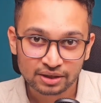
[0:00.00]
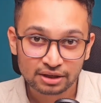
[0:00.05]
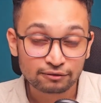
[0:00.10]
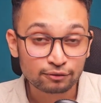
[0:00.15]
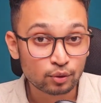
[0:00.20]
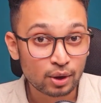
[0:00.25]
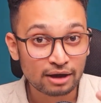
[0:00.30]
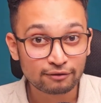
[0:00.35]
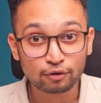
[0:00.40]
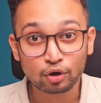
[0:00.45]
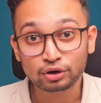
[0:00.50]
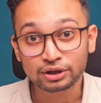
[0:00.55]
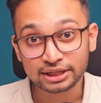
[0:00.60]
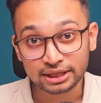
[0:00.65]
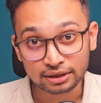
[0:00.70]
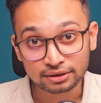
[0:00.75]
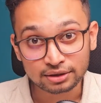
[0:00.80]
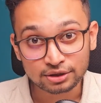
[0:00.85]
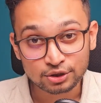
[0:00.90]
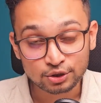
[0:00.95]
if you have already
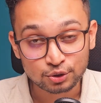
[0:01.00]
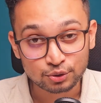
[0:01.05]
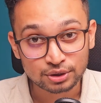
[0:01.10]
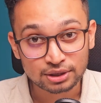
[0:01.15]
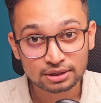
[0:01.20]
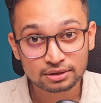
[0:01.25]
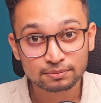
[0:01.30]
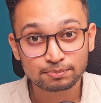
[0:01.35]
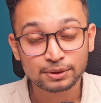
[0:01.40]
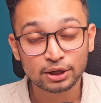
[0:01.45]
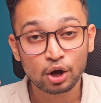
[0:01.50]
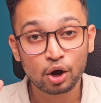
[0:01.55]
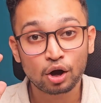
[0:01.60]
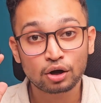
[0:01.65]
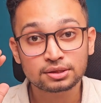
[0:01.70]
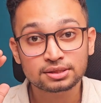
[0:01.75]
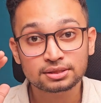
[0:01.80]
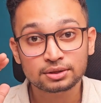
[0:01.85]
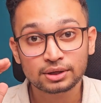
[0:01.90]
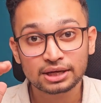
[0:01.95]
understood it,
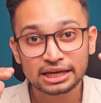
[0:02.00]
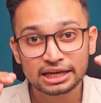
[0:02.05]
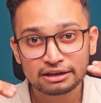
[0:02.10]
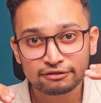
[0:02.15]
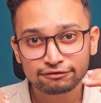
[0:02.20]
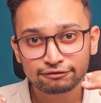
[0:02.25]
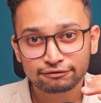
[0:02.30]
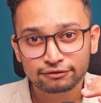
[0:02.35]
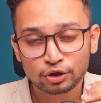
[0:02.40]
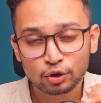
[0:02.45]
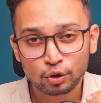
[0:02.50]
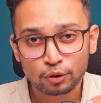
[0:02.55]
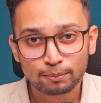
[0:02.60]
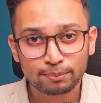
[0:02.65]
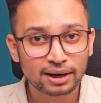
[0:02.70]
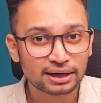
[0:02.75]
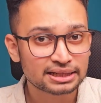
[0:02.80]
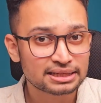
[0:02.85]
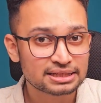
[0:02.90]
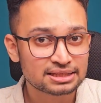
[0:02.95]
because if your
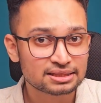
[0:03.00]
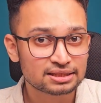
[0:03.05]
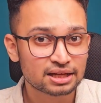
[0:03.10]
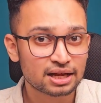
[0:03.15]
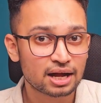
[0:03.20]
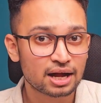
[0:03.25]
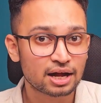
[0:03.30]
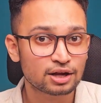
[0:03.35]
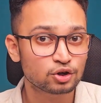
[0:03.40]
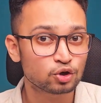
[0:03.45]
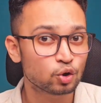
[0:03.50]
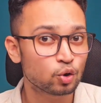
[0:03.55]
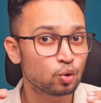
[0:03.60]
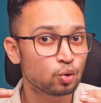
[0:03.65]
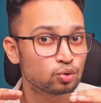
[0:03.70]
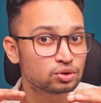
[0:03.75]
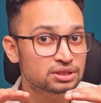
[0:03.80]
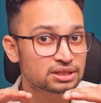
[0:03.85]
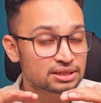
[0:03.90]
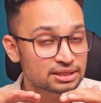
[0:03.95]
barista
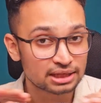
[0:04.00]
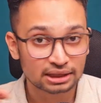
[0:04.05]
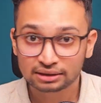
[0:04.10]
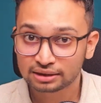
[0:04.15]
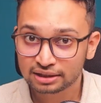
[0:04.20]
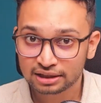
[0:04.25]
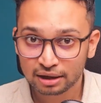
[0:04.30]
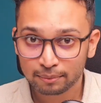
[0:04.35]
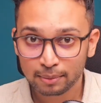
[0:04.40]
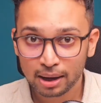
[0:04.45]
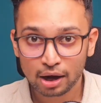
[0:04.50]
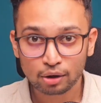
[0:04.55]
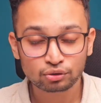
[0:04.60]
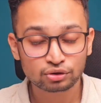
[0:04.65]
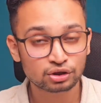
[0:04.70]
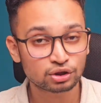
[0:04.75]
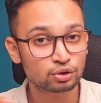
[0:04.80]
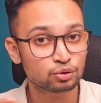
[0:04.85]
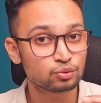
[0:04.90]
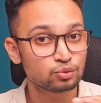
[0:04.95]
knows nothing
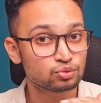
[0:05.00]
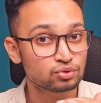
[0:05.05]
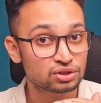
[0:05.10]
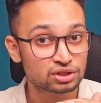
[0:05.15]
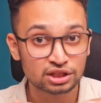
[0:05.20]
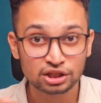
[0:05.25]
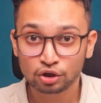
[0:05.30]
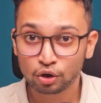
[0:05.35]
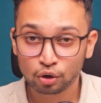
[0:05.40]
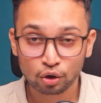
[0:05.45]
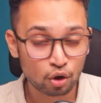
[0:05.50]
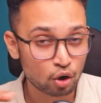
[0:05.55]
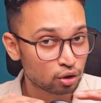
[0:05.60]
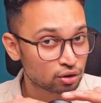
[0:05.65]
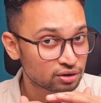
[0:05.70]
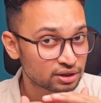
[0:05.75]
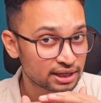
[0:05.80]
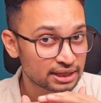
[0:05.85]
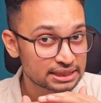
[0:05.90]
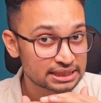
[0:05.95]
about you, zero
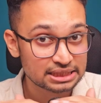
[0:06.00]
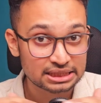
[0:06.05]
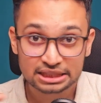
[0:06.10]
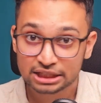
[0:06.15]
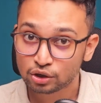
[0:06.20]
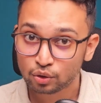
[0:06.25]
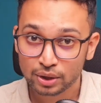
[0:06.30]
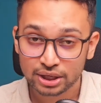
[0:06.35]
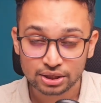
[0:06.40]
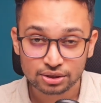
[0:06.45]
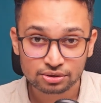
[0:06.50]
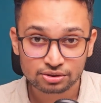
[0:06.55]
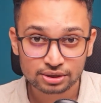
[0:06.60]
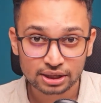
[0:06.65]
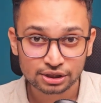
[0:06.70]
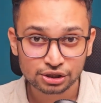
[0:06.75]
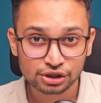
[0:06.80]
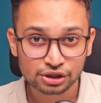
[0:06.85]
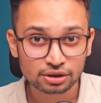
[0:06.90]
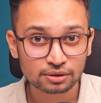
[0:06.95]
context, zero
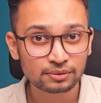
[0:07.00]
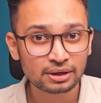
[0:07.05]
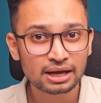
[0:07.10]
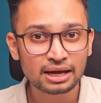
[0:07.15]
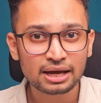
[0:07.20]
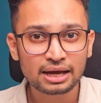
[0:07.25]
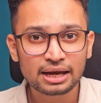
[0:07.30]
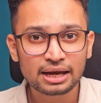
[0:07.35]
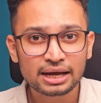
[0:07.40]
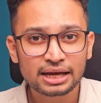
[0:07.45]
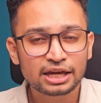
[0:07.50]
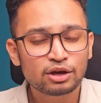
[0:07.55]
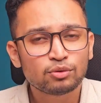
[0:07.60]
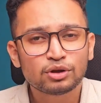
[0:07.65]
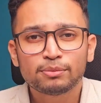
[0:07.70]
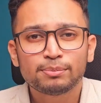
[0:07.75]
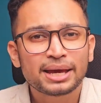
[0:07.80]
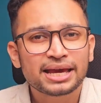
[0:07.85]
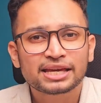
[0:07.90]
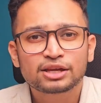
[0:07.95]
instruction, he
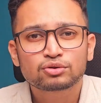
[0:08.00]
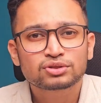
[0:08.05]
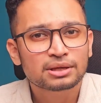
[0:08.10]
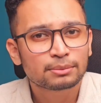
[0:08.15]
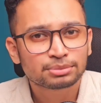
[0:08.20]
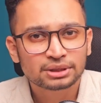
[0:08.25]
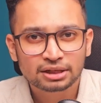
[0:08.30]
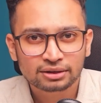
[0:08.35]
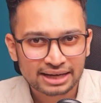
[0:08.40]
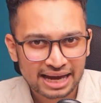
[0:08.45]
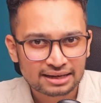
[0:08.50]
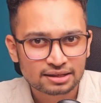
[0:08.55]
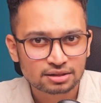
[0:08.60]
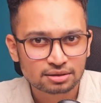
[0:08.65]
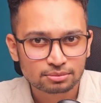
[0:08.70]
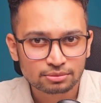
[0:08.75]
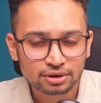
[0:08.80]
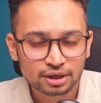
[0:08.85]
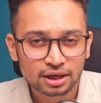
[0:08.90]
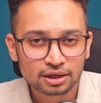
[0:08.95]
will make you something
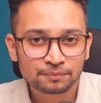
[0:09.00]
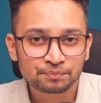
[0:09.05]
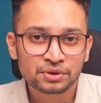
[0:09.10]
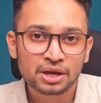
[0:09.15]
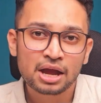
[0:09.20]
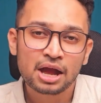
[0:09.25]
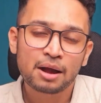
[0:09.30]
random, right?